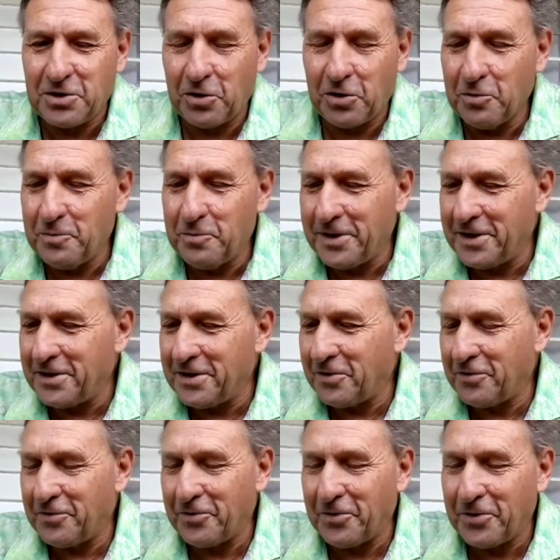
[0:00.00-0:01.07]
told me, and I
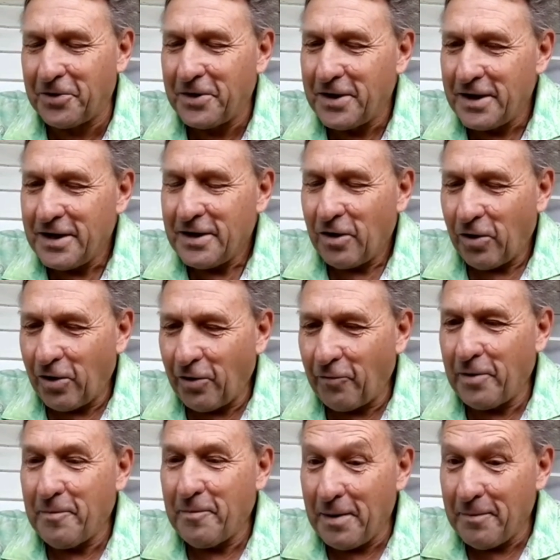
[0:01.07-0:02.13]
thought, I
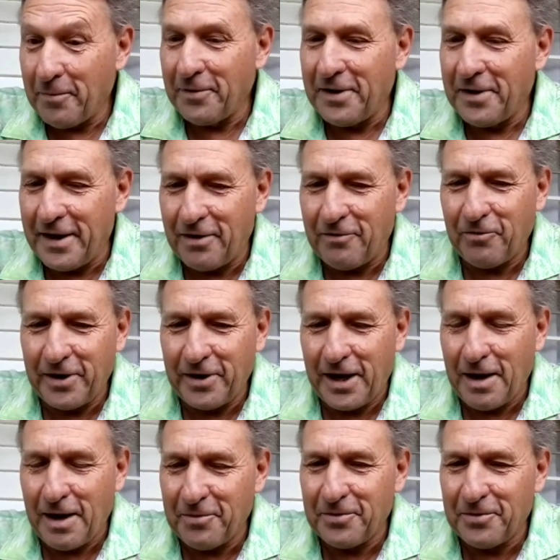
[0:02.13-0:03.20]
remember now what
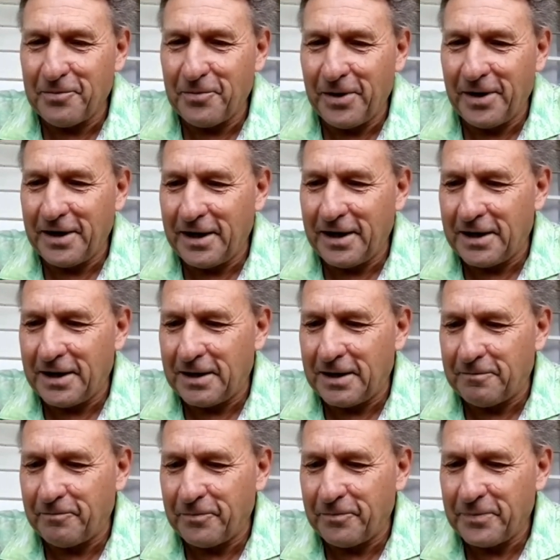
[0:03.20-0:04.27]
happened, but
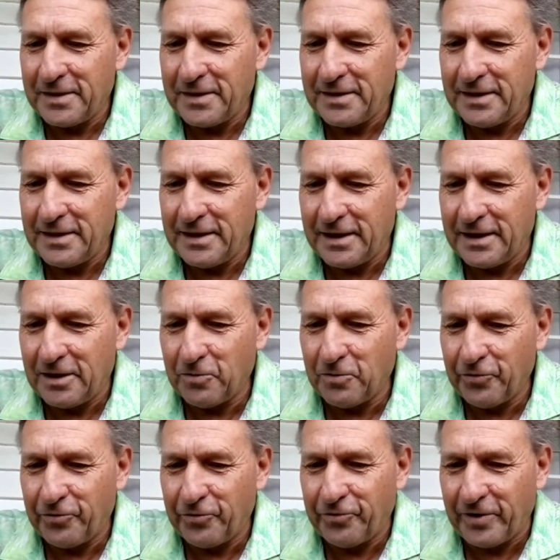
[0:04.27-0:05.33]
um, yeah, I
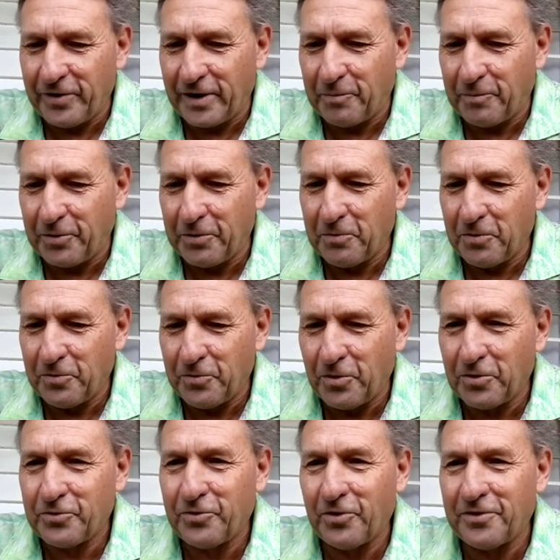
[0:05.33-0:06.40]
was uh, pretty well
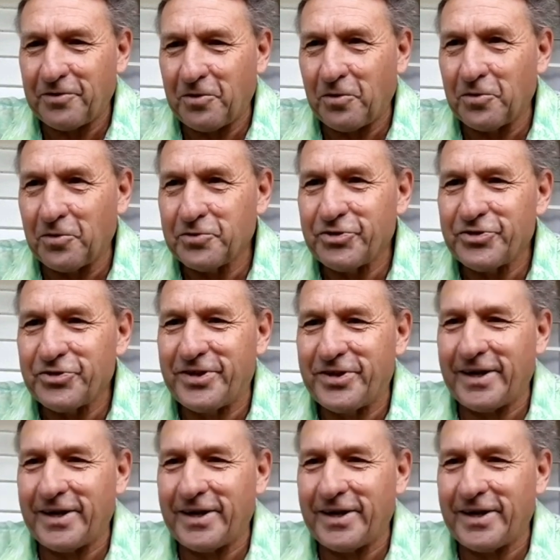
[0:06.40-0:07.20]
knocked unconscious